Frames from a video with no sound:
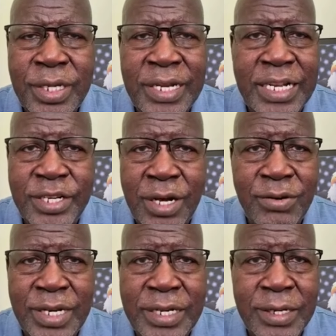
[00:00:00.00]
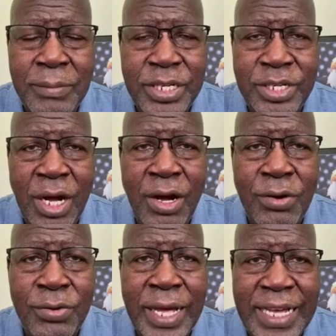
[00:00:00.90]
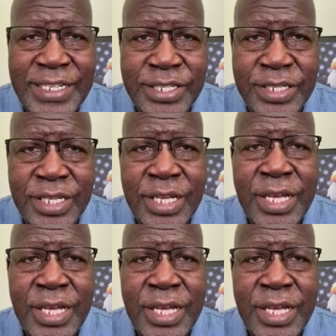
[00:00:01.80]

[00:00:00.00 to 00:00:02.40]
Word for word: not your own lender, but your own agent.